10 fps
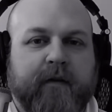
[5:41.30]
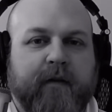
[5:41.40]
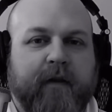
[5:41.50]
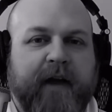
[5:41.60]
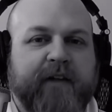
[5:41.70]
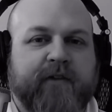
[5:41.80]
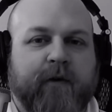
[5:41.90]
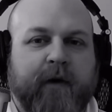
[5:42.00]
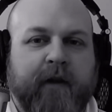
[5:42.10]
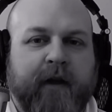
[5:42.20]
that
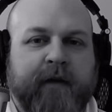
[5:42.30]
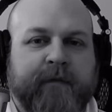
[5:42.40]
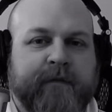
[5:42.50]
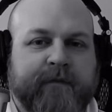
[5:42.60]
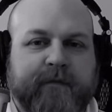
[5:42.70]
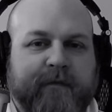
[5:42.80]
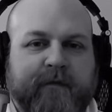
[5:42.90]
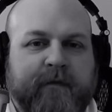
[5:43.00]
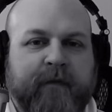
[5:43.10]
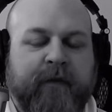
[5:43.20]
storyline,
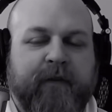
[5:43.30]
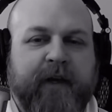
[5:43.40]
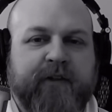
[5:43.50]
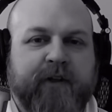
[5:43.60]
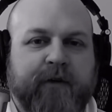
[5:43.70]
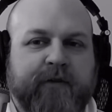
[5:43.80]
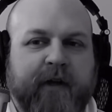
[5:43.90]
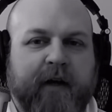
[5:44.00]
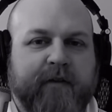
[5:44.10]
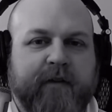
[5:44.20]
they chose
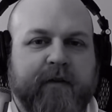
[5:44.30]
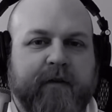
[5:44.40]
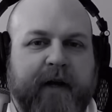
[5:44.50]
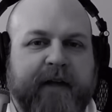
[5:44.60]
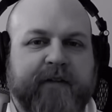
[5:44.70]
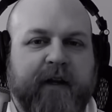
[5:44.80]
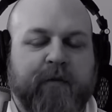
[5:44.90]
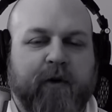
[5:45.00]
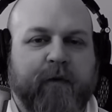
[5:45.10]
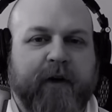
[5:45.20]
not to ask any
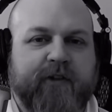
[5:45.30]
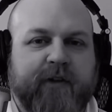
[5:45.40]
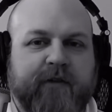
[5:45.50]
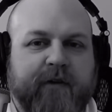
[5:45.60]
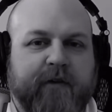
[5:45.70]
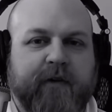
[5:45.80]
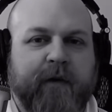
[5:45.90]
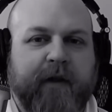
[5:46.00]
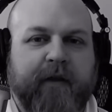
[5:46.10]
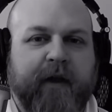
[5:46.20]
more questions or do
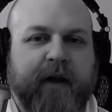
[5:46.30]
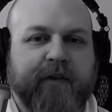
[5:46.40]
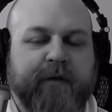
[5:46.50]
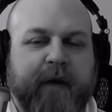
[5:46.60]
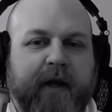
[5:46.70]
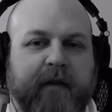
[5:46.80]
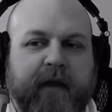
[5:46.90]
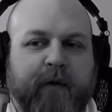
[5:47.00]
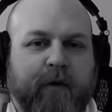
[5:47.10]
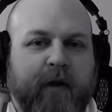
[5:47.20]
anything else about it.
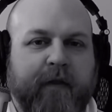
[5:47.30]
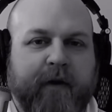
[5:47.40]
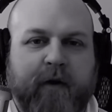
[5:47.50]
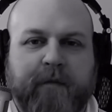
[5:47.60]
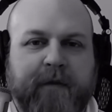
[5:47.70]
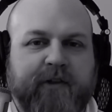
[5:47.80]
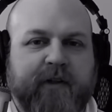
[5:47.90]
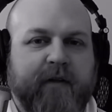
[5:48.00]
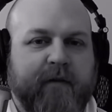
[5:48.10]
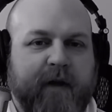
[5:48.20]
They were on their own
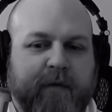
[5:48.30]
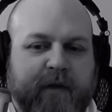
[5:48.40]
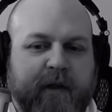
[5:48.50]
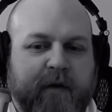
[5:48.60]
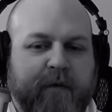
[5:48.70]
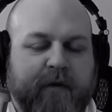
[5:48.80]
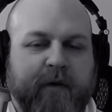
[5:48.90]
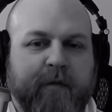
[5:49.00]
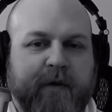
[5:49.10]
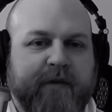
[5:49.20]
mission. They were dealing with their
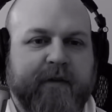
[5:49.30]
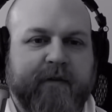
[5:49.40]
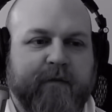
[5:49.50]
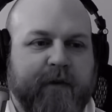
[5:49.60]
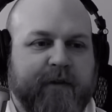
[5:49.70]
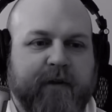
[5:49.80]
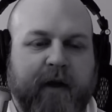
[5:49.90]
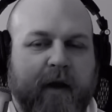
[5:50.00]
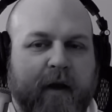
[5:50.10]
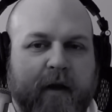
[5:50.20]
own business, which,
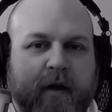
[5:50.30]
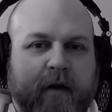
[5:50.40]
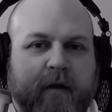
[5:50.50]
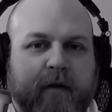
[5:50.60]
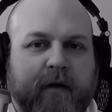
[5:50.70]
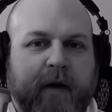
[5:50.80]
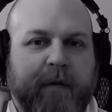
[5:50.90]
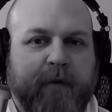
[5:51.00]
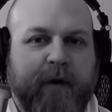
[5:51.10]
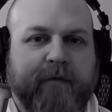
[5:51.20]
I
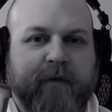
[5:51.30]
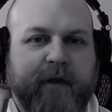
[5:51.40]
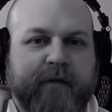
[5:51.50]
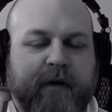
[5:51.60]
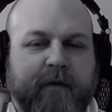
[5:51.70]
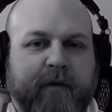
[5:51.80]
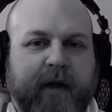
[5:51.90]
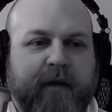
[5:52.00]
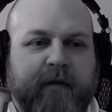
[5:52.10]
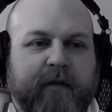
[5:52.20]
mean, rightfully so.
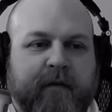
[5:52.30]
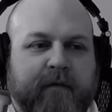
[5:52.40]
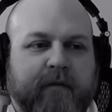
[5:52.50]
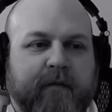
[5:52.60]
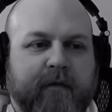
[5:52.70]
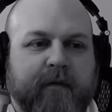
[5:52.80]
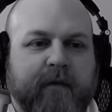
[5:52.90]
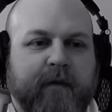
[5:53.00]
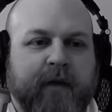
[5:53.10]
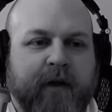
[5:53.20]

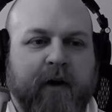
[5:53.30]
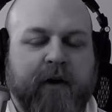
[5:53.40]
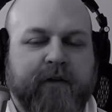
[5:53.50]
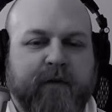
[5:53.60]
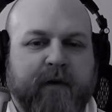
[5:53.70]
The guards